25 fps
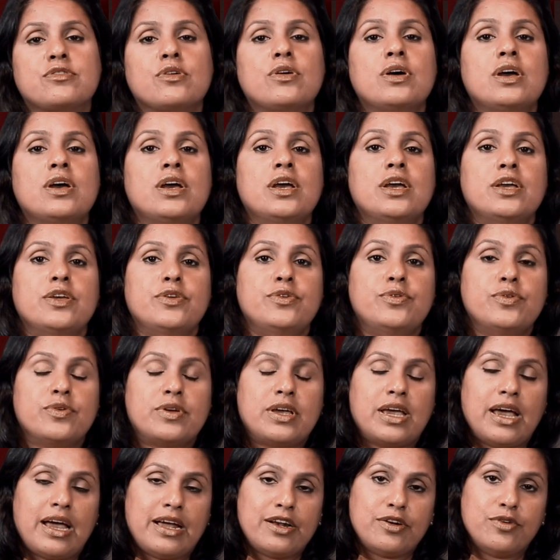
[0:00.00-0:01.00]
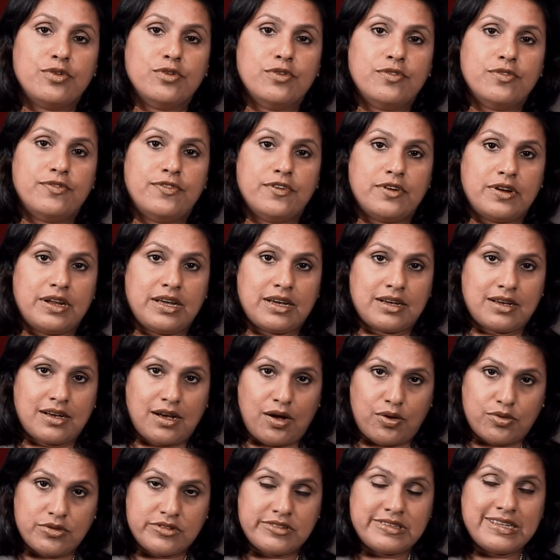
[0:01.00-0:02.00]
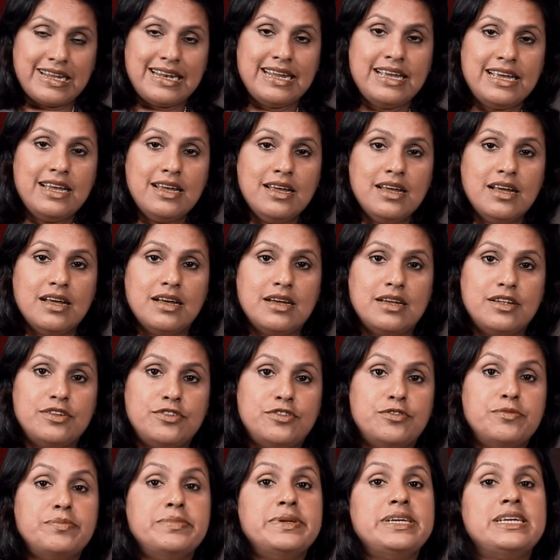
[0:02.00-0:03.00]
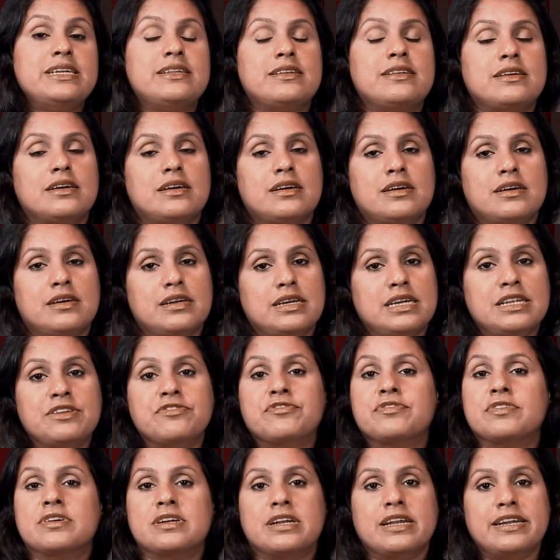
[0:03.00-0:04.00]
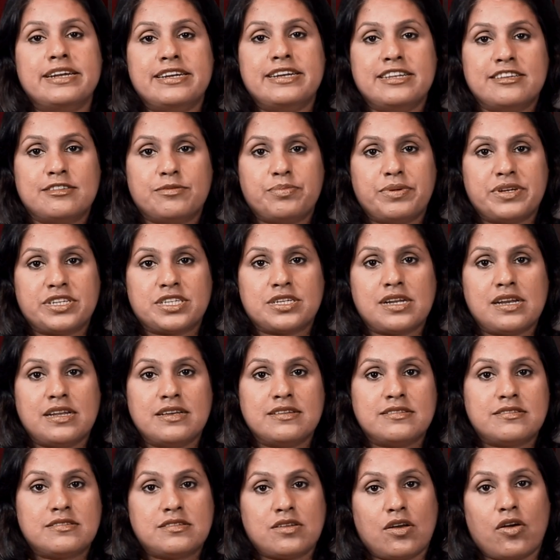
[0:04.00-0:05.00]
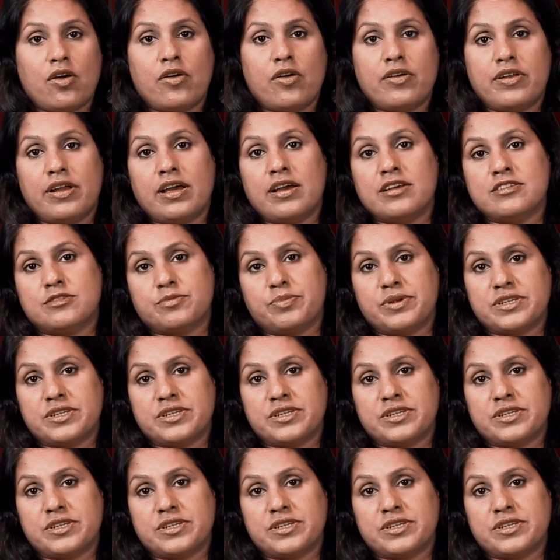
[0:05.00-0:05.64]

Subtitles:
So, you can go for a counseling to meet an infertility specialist or a